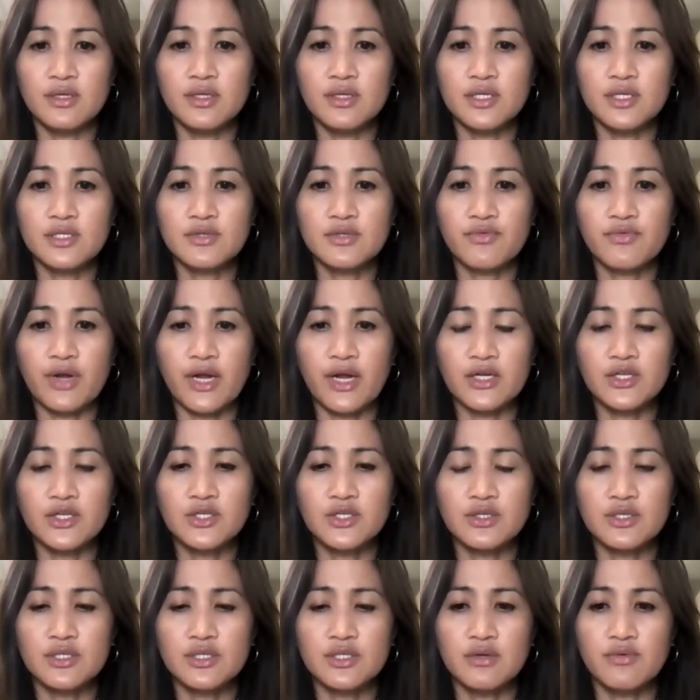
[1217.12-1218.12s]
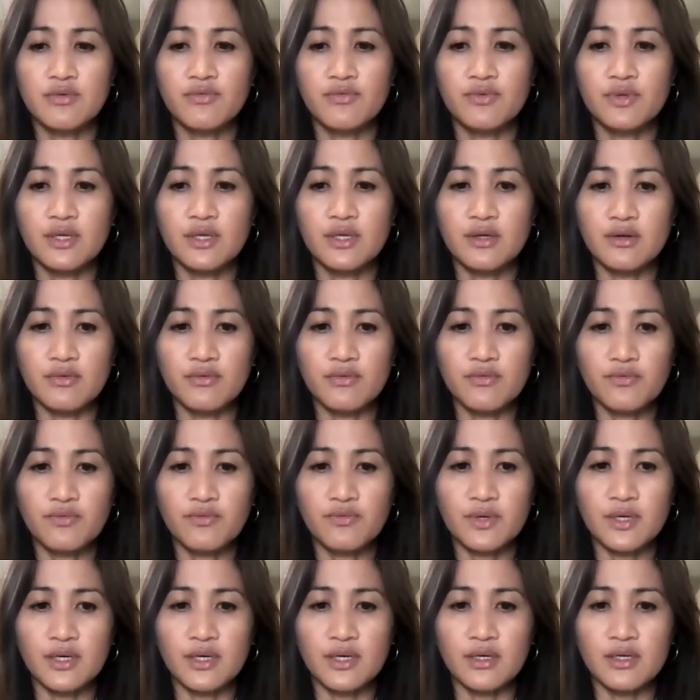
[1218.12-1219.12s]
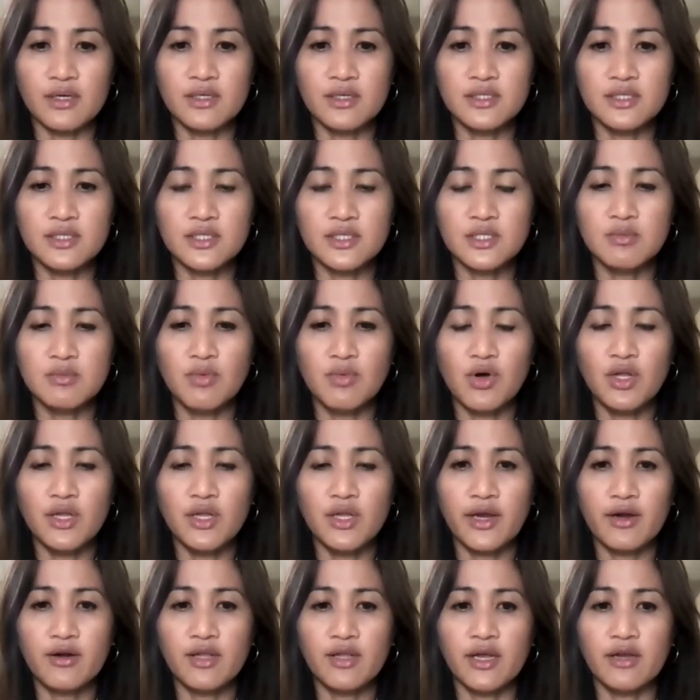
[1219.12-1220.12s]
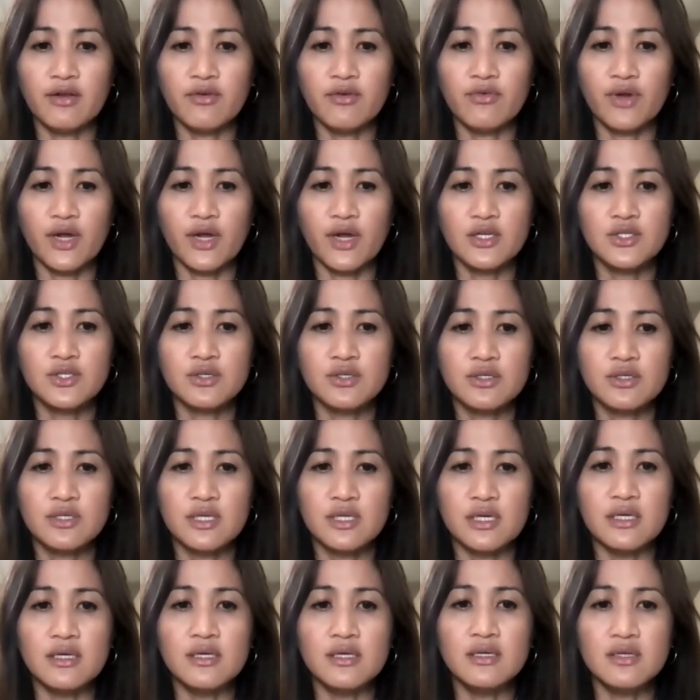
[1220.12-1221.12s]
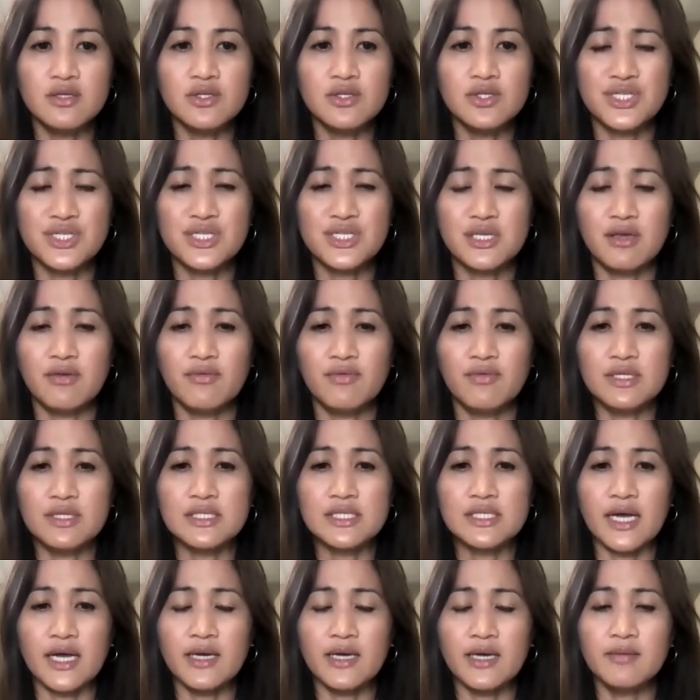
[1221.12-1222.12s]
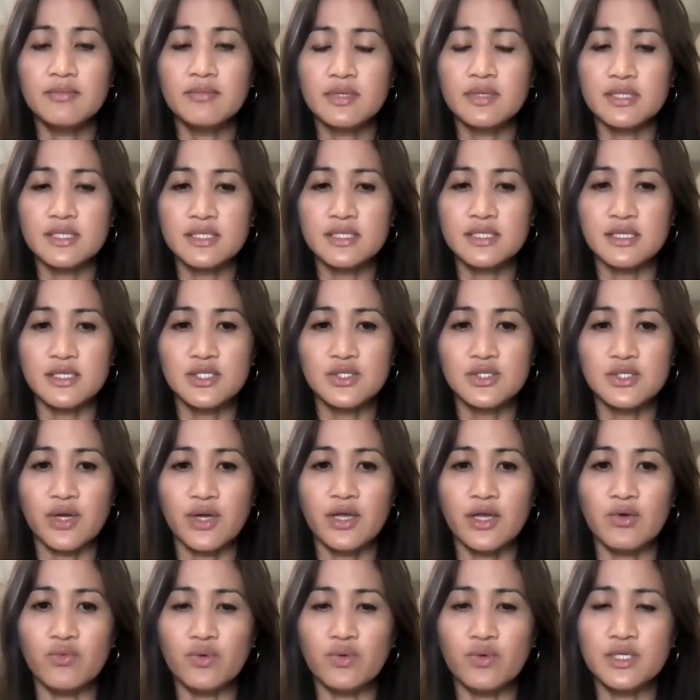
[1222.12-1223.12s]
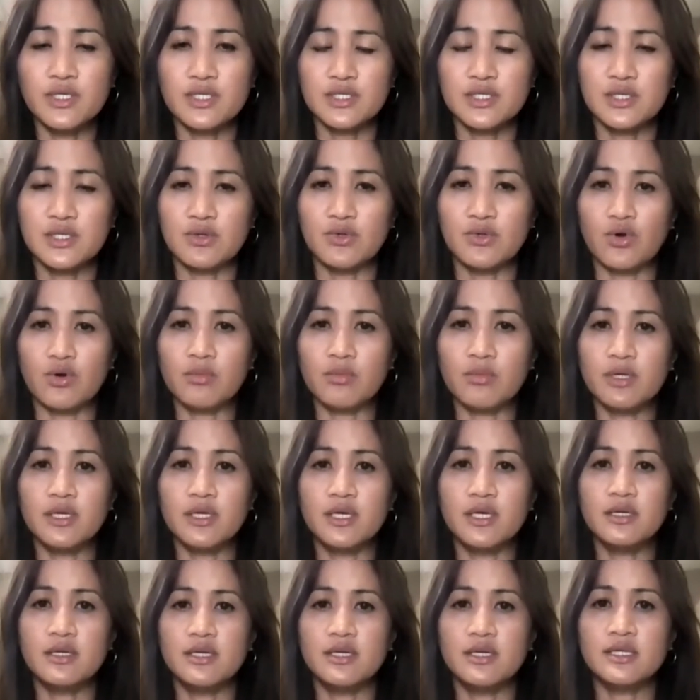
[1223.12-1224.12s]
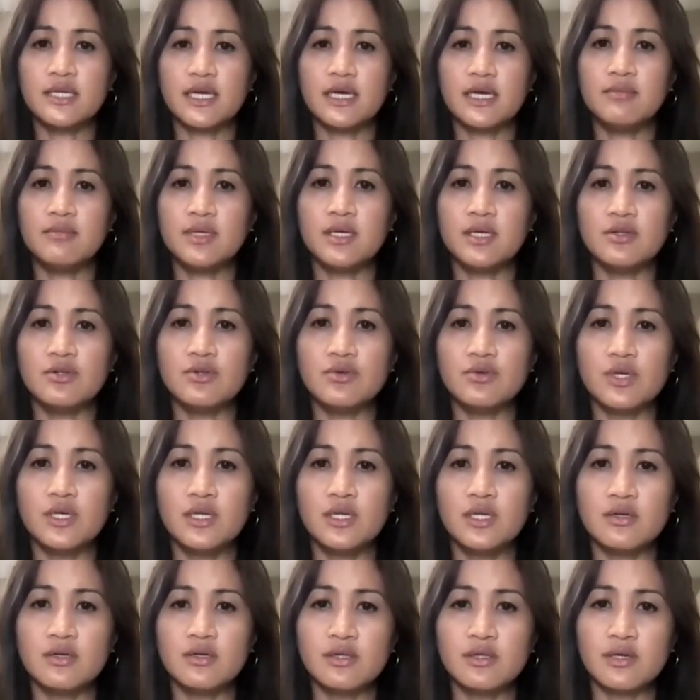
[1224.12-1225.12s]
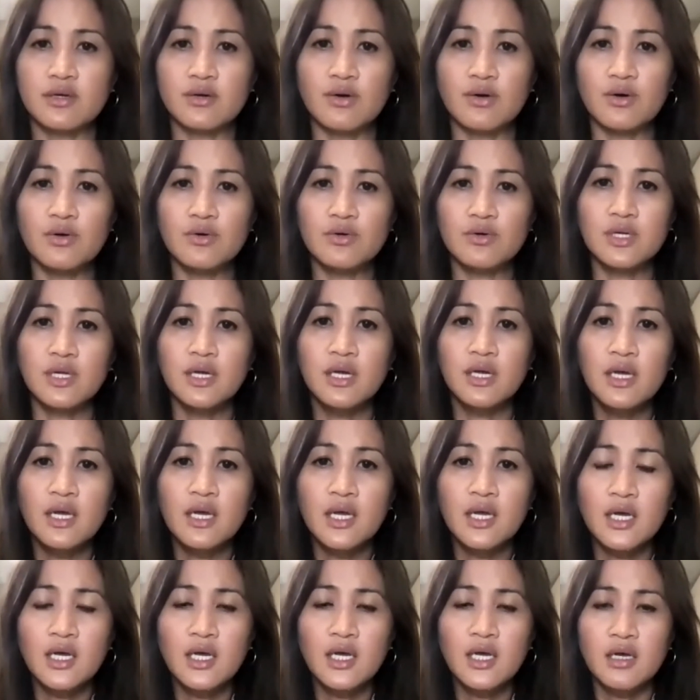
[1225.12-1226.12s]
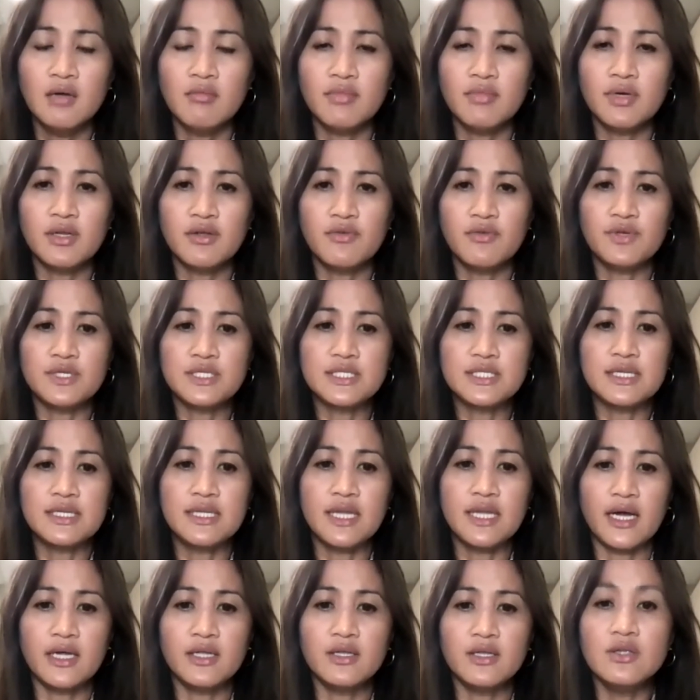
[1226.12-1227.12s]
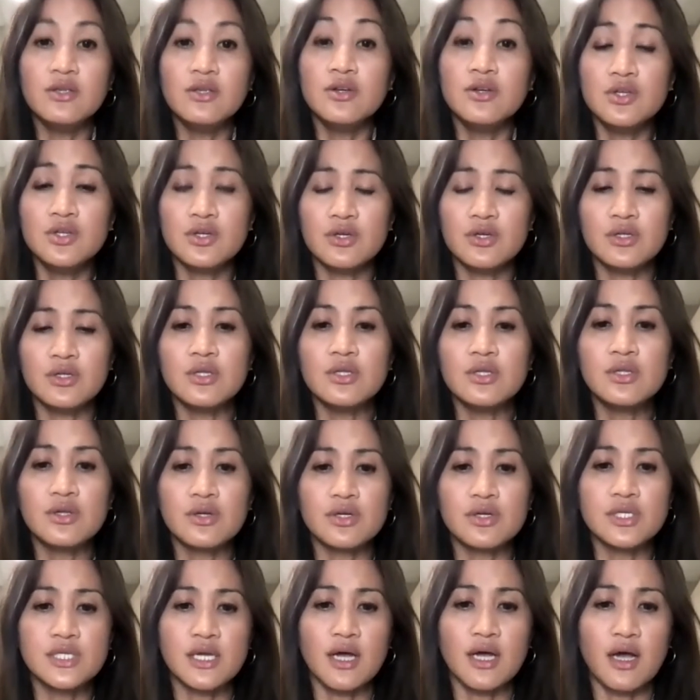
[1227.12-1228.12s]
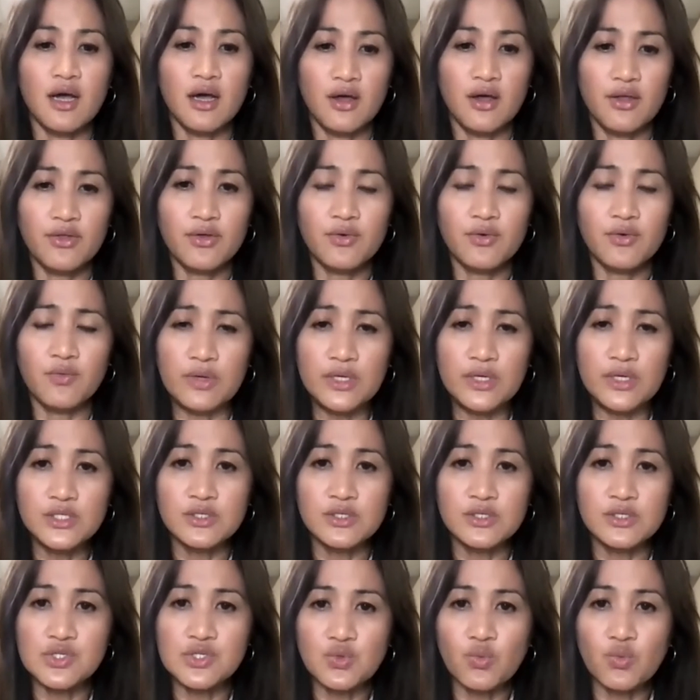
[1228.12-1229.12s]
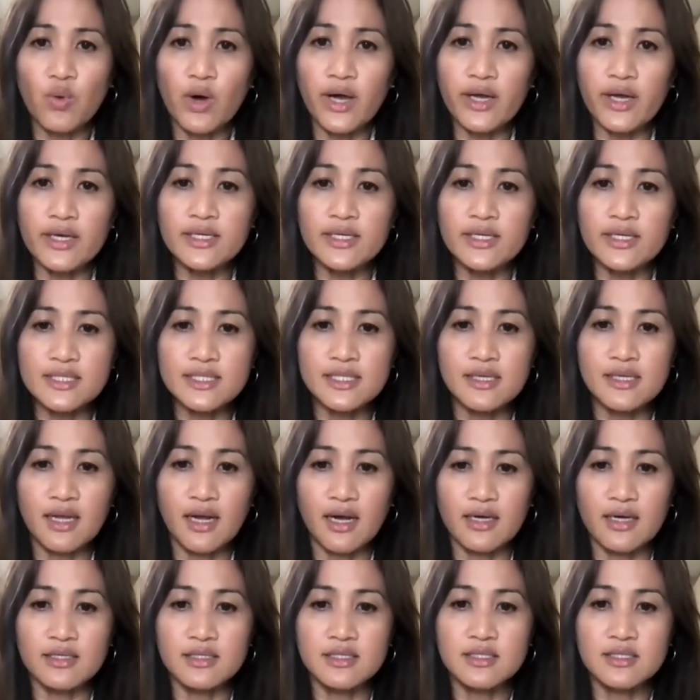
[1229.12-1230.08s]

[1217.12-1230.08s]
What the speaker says: fractures, if it's a small hairline fracture, they just give it time. It's 6 to 8 weeks. It's a normal healing time. They do heal on their own. But if it's a non-union, there's other reasons why it's not